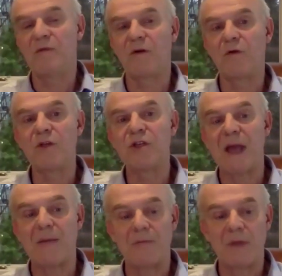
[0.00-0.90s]
before we
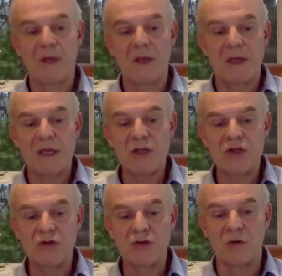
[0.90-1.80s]
jump
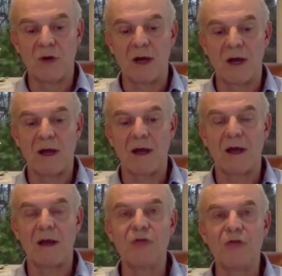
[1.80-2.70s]
into
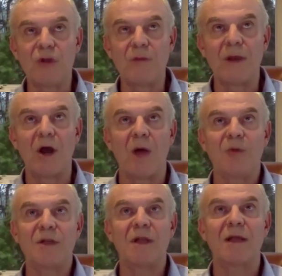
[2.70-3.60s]
a new treatment
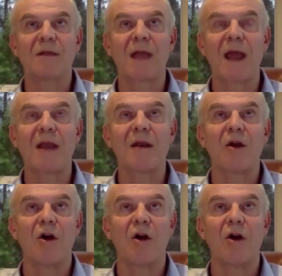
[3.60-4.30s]
option that can